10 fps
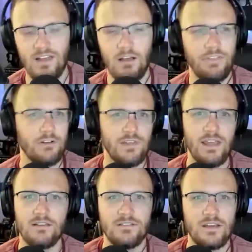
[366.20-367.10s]
out there,
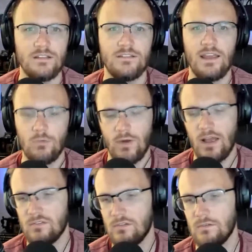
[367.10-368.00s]
take a seat, take a
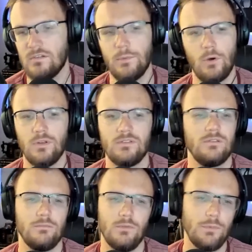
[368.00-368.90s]
rest.
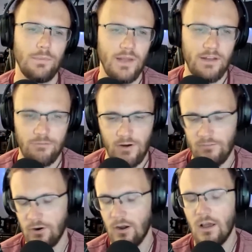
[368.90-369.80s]
Sabonis, you've been playing
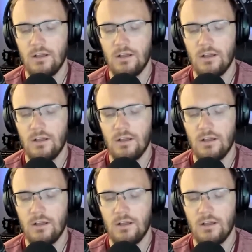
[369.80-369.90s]
forever.